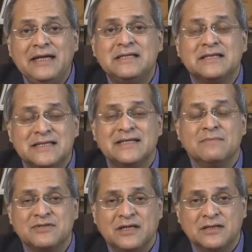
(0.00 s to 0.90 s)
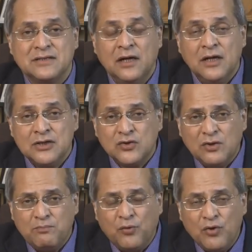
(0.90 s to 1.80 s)
needs stem cells. So
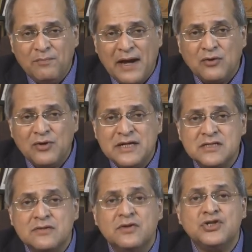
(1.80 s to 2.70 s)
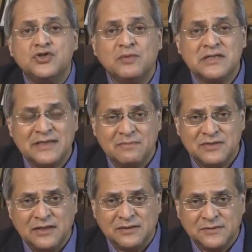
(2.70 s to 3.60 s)
the bone marrow is rich with
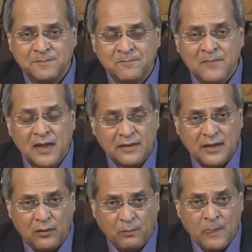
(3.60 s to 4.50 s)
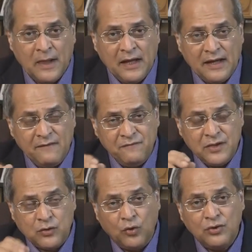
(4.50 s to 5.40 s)
stem cells. Now, if
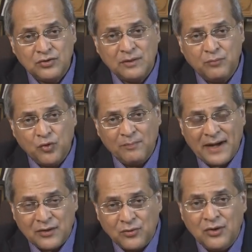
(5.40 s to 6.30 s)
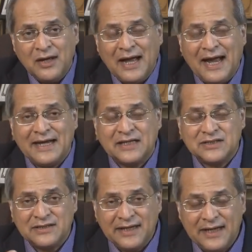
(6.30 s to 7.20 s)
we go into the bone marrow and
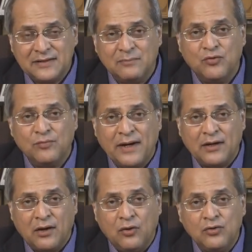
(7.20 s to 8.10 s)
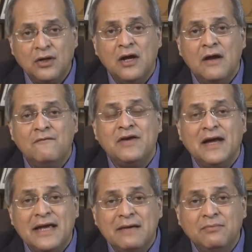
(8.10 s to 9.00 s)
take the bone marrow out,
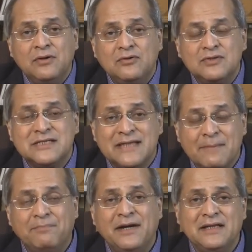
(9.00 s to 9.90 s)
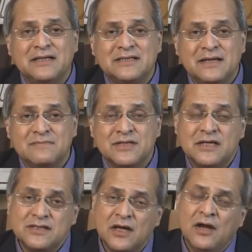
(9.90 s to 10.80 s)
we are able to separate the stem
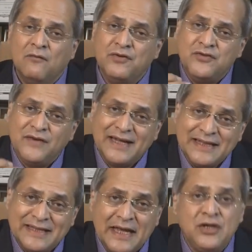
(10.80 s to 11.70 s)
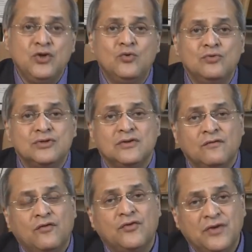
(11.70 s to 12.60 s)
cells, which we can then use
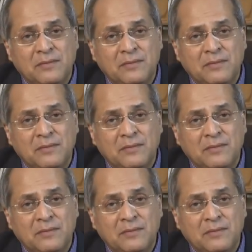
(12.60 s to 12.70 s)
for